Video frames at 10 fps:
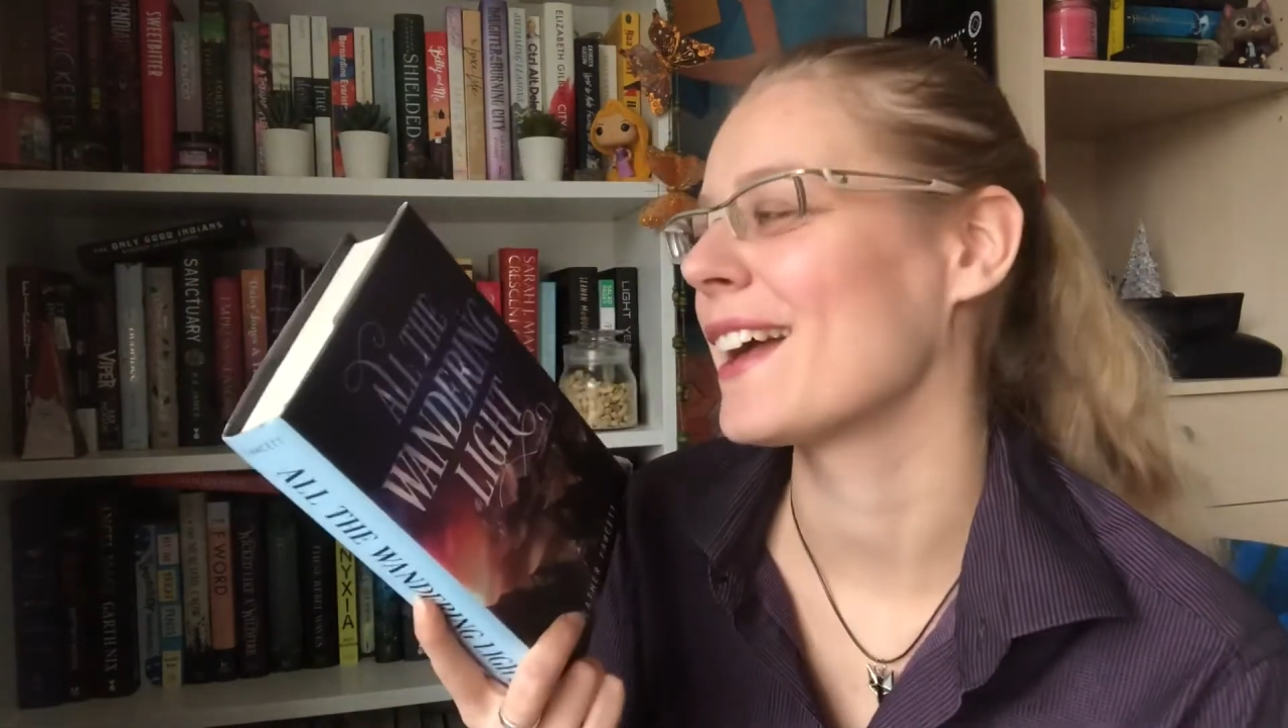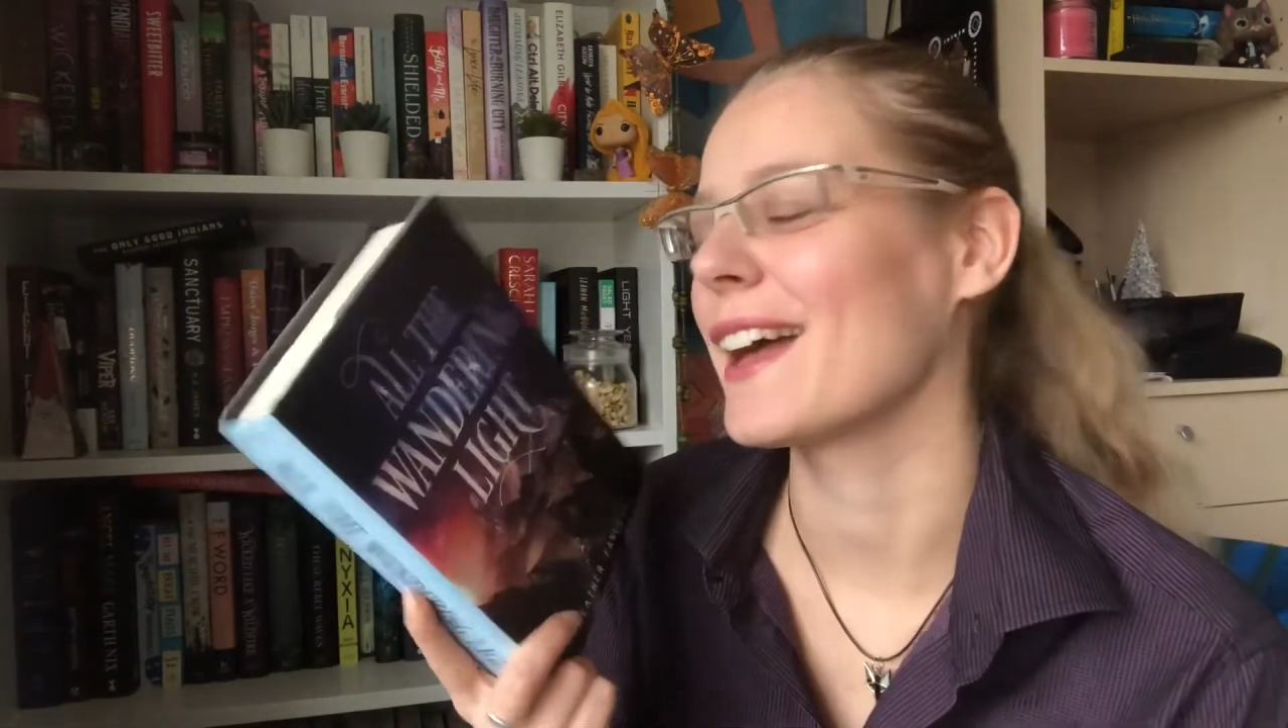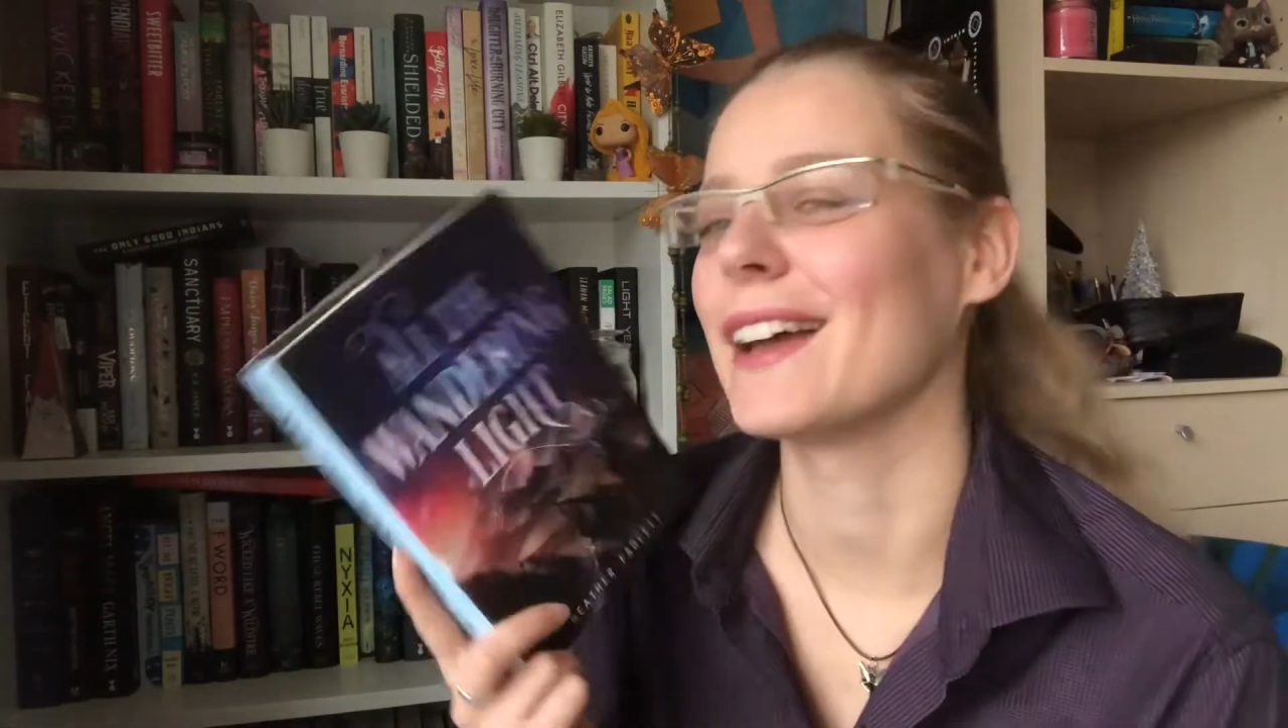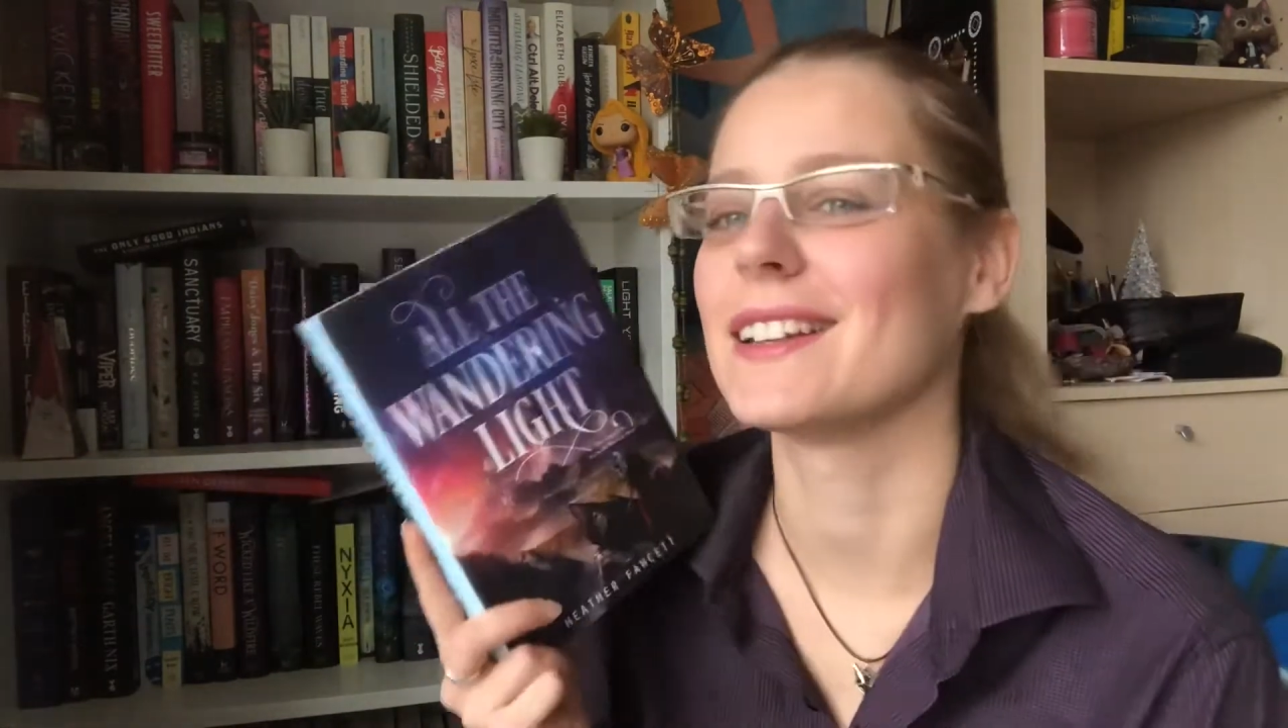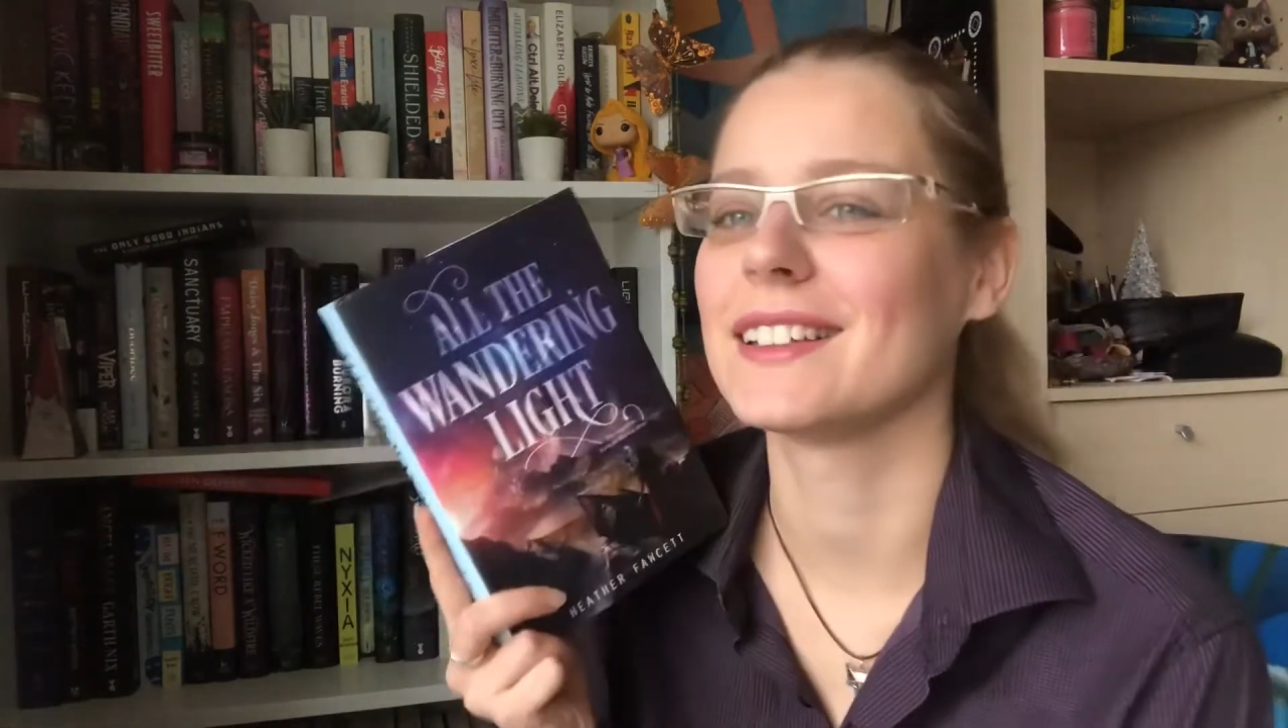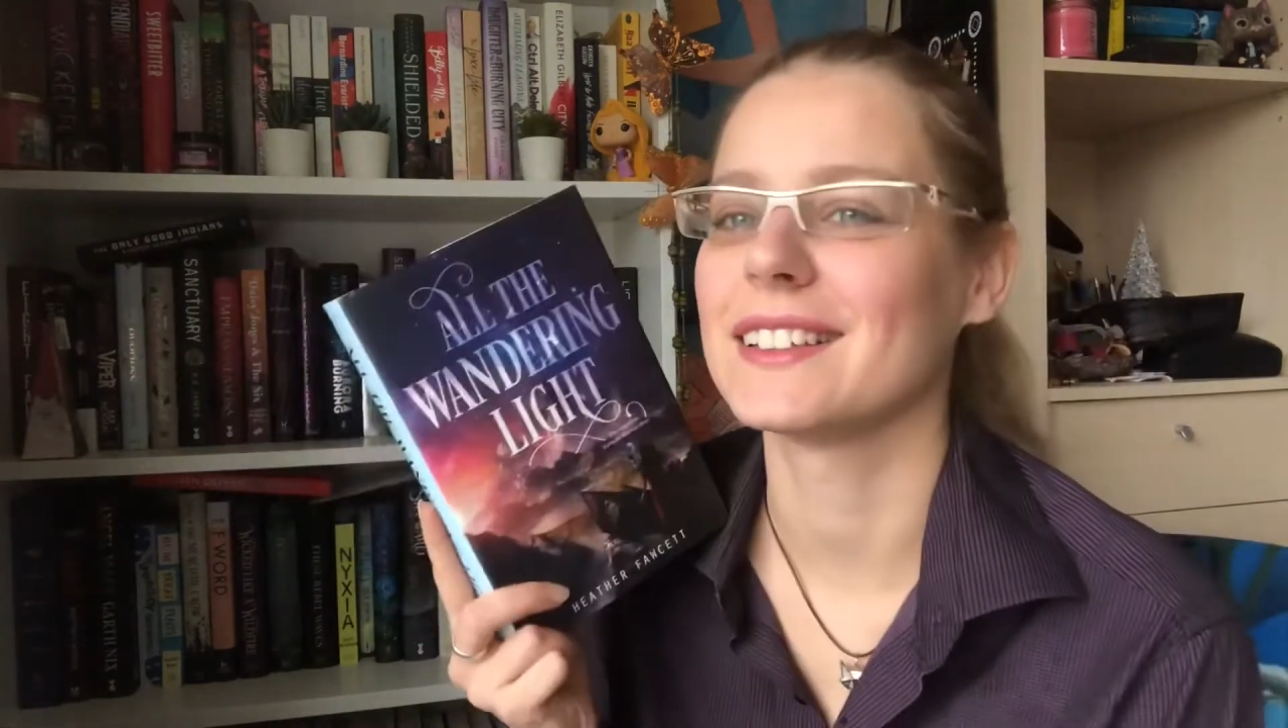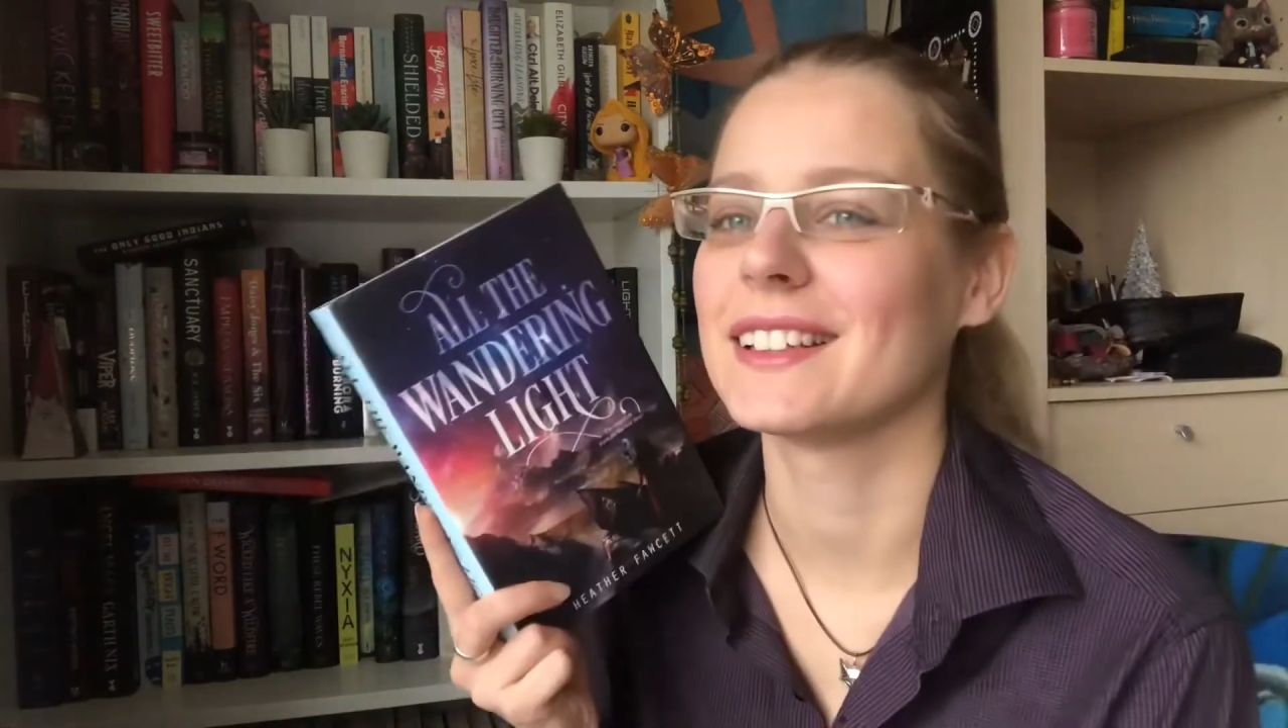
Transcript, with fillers: and